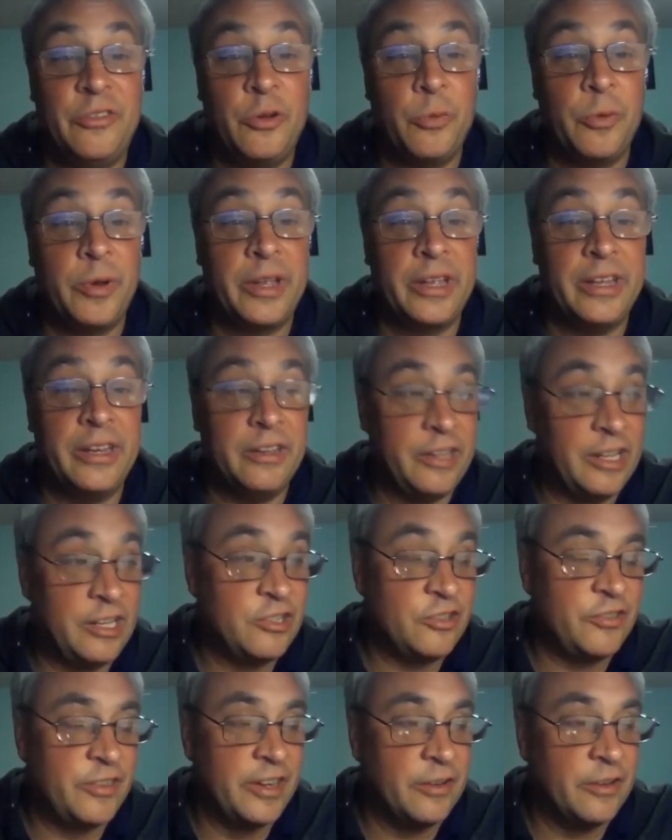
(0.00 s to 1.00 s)
is doing it,
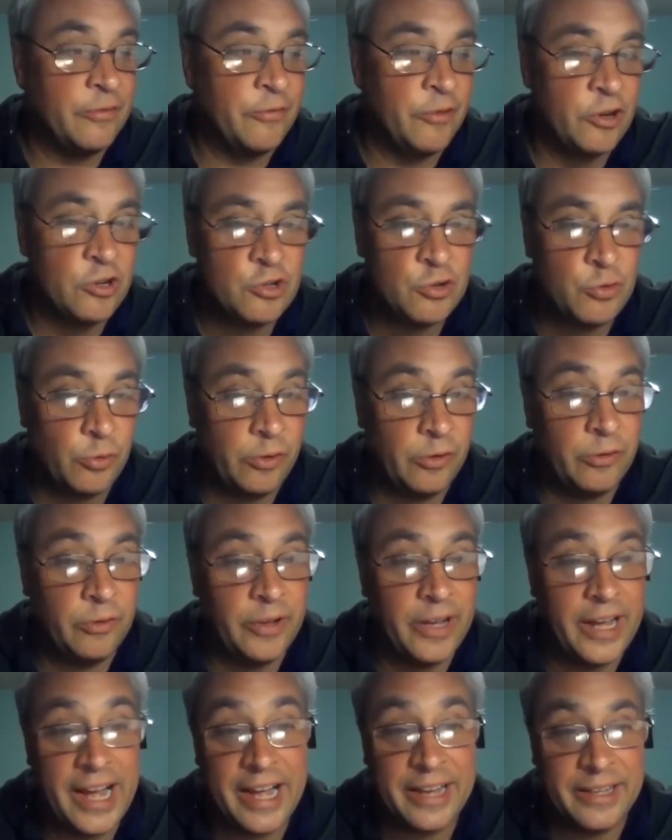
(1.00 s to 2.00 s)
they just did a
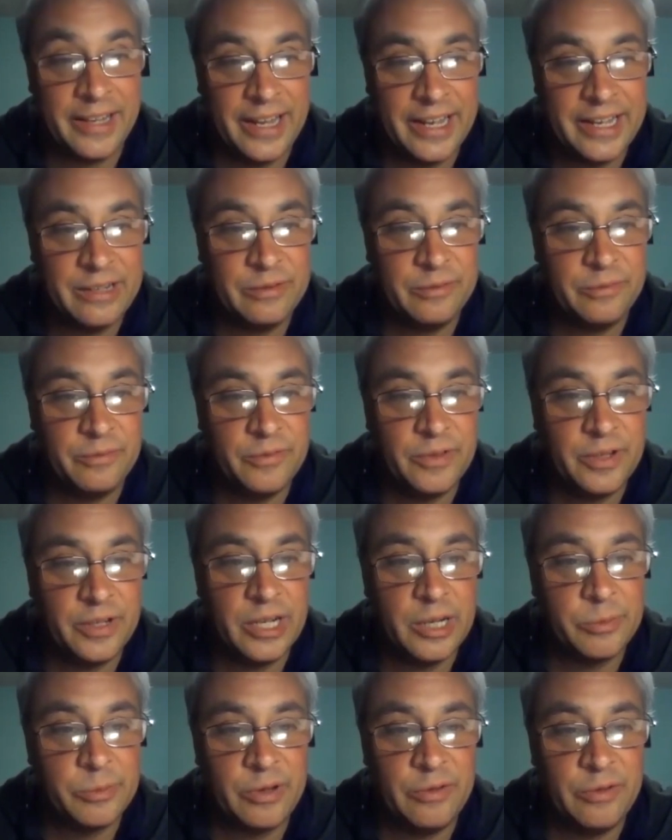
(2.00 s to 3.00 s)
virtual online
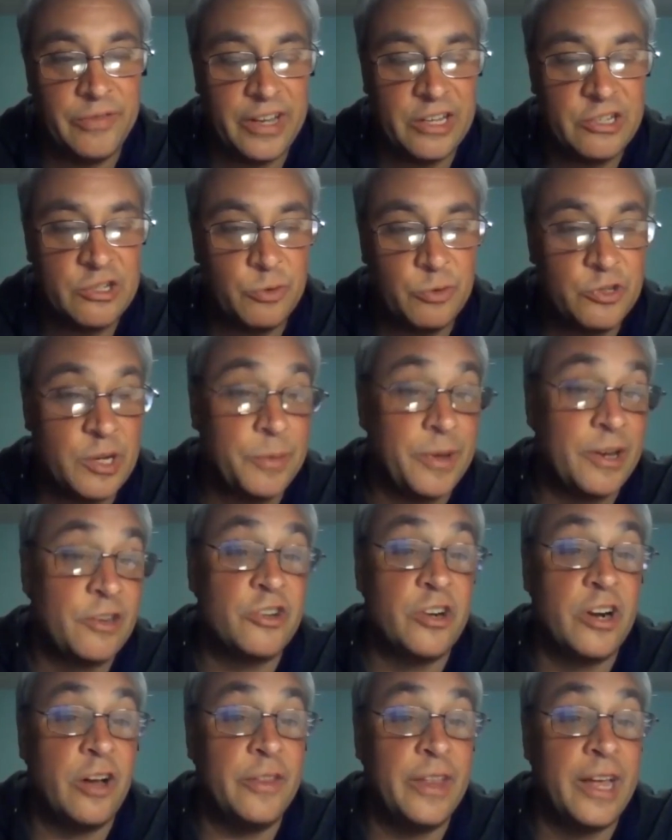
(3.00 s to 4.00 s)
um, convention, which I'm not
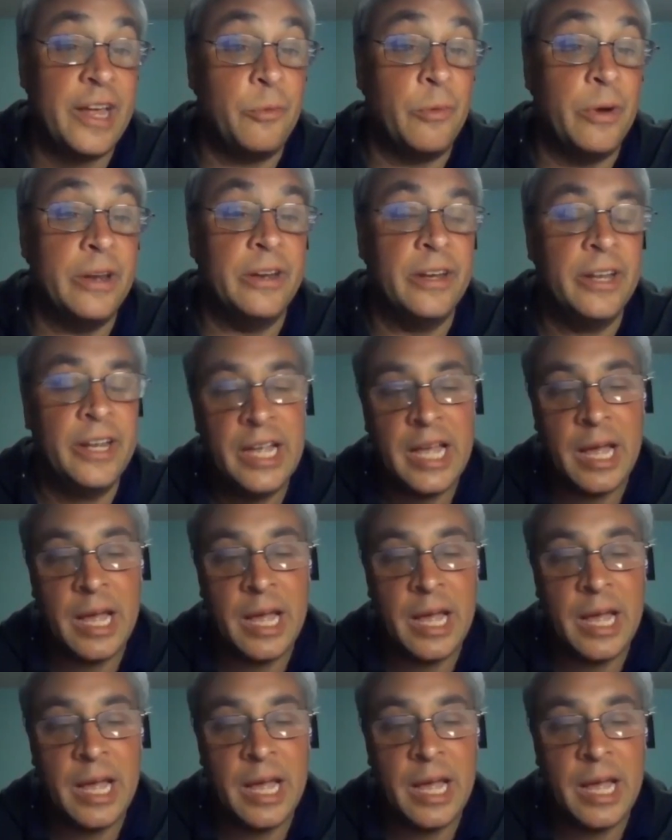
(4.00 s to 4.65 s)
sure how that went.